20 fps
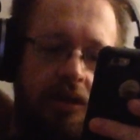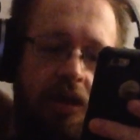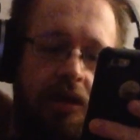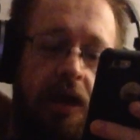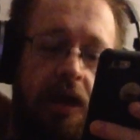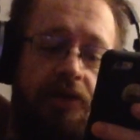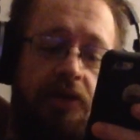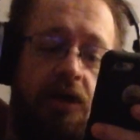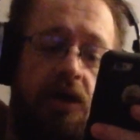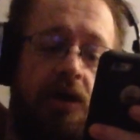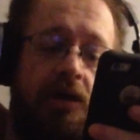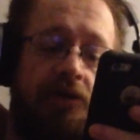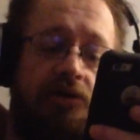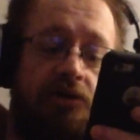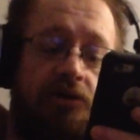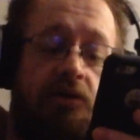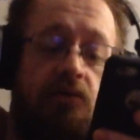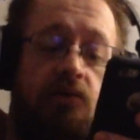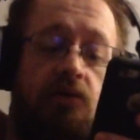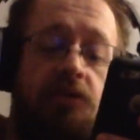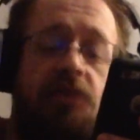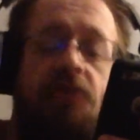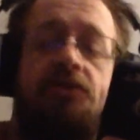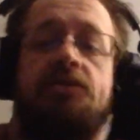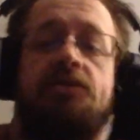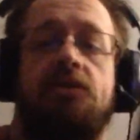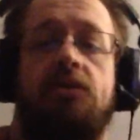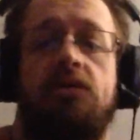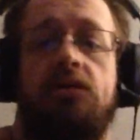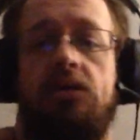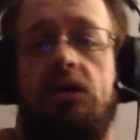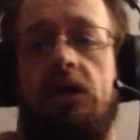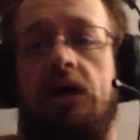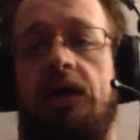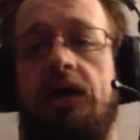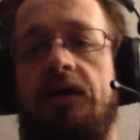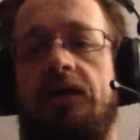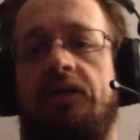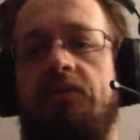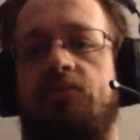And the Hunter was
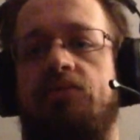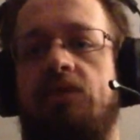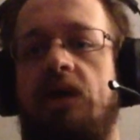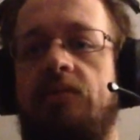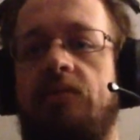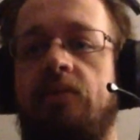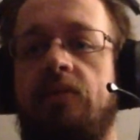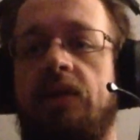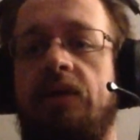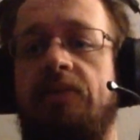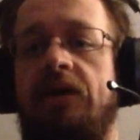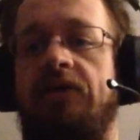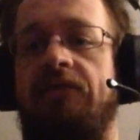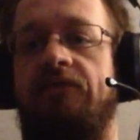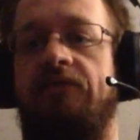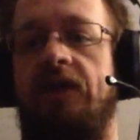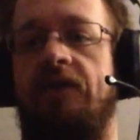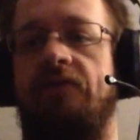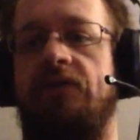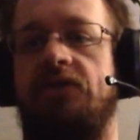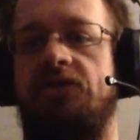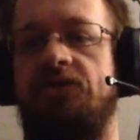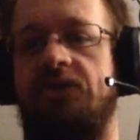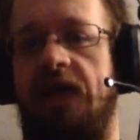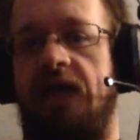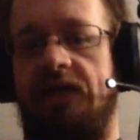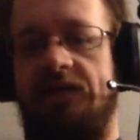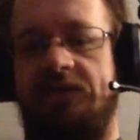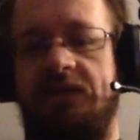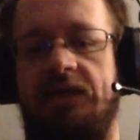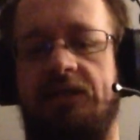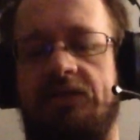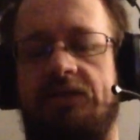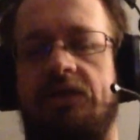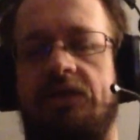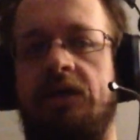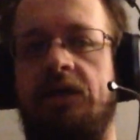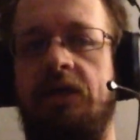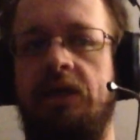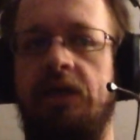probably my favorite
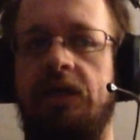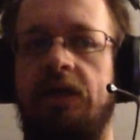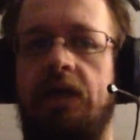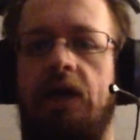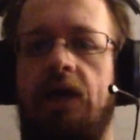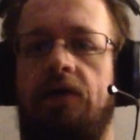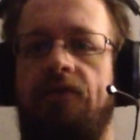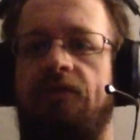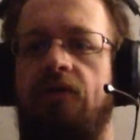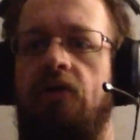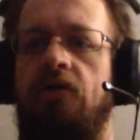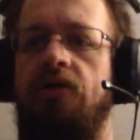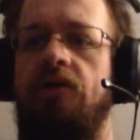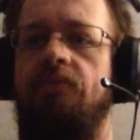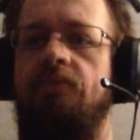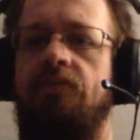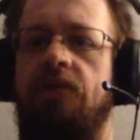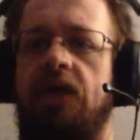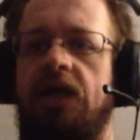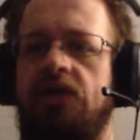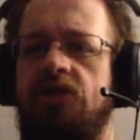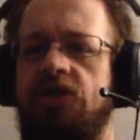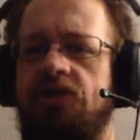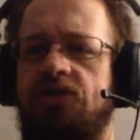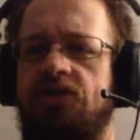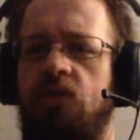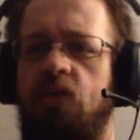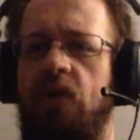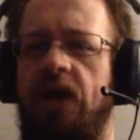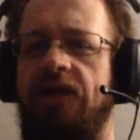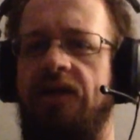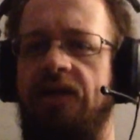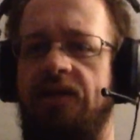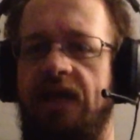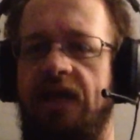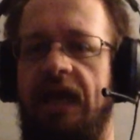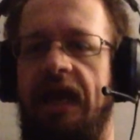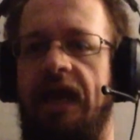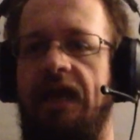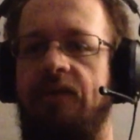Skeksis out of all of them. Like, just the way that
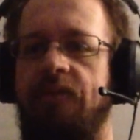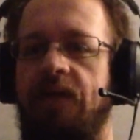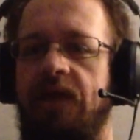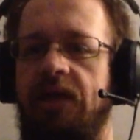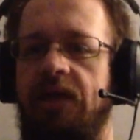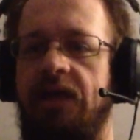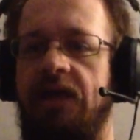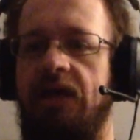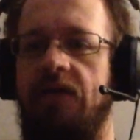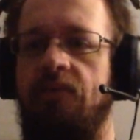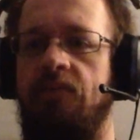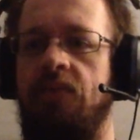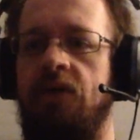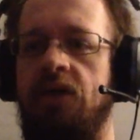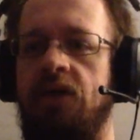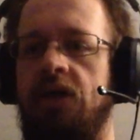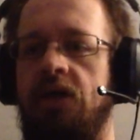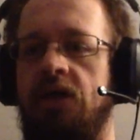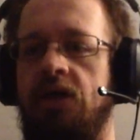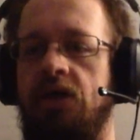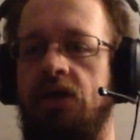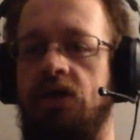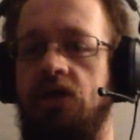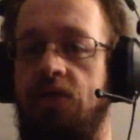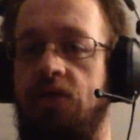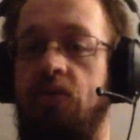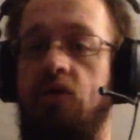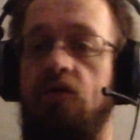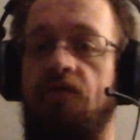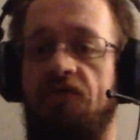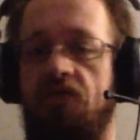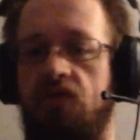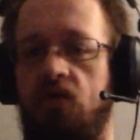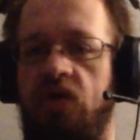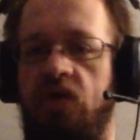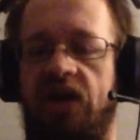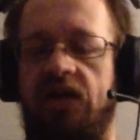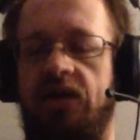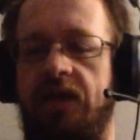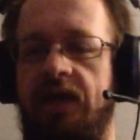they animated him to move
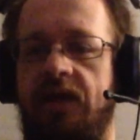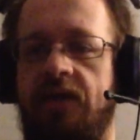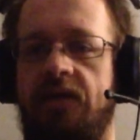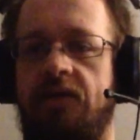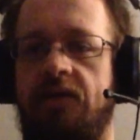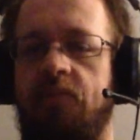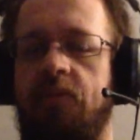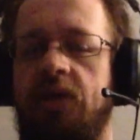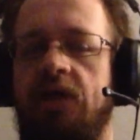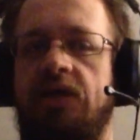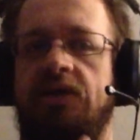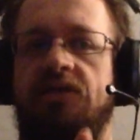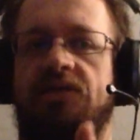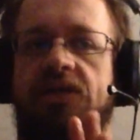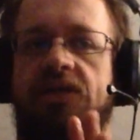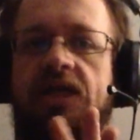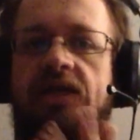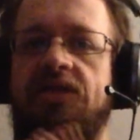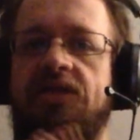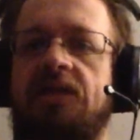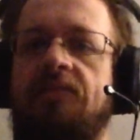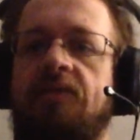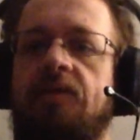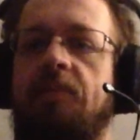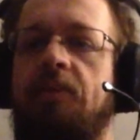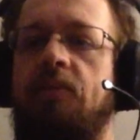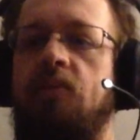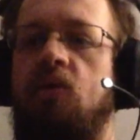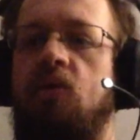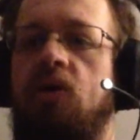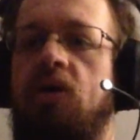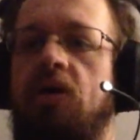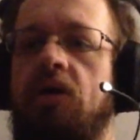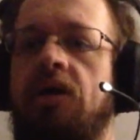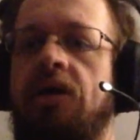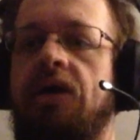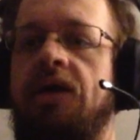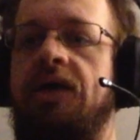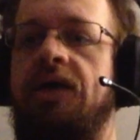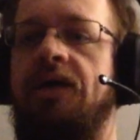quickly, because he seemed to be more
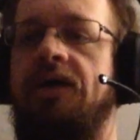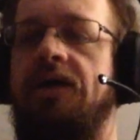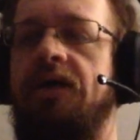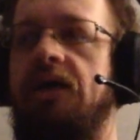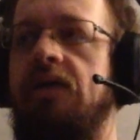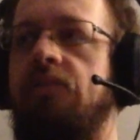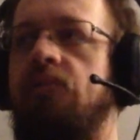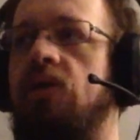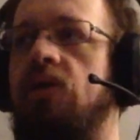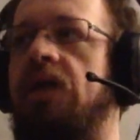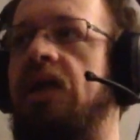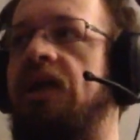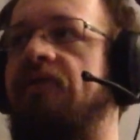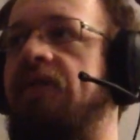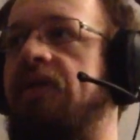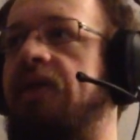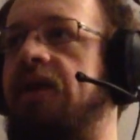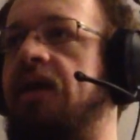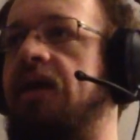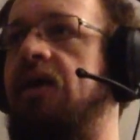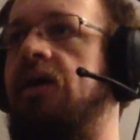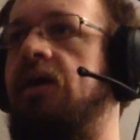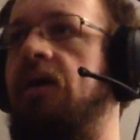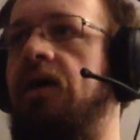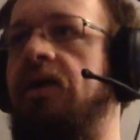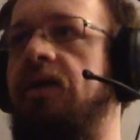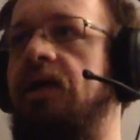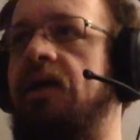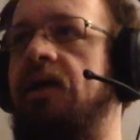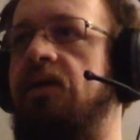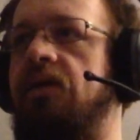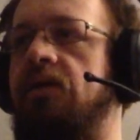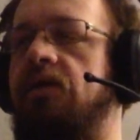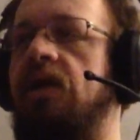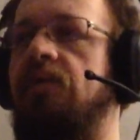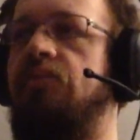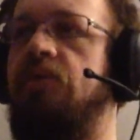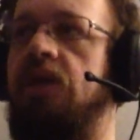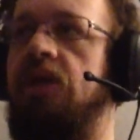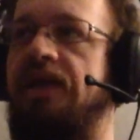nimble and everything. And then
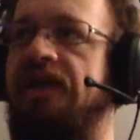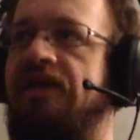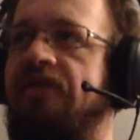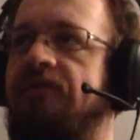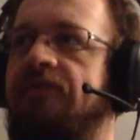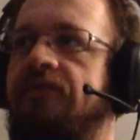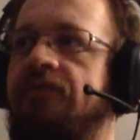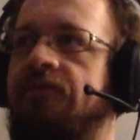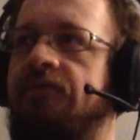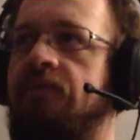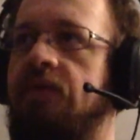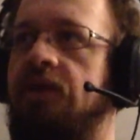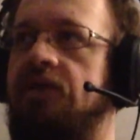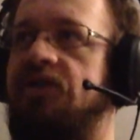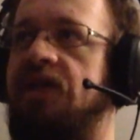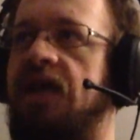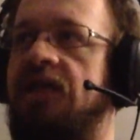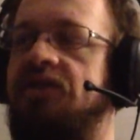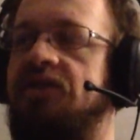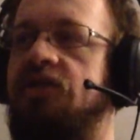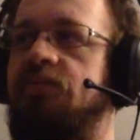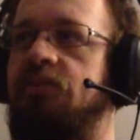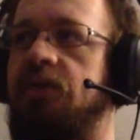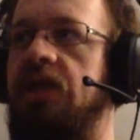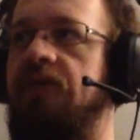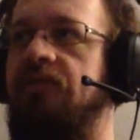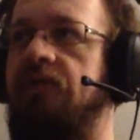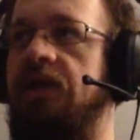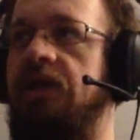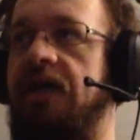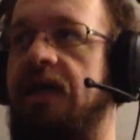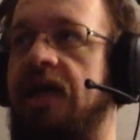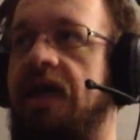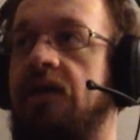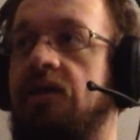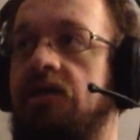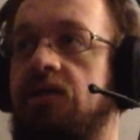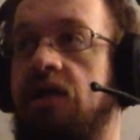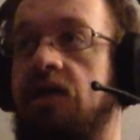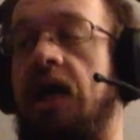the Skeksis believe that they
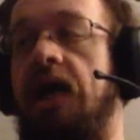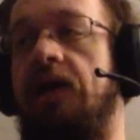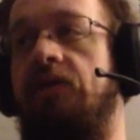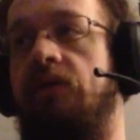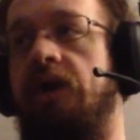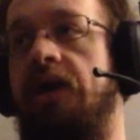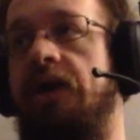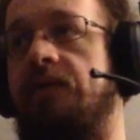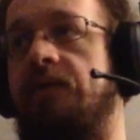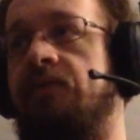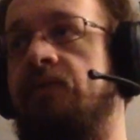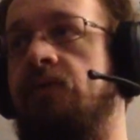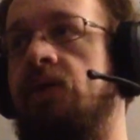can't die, right?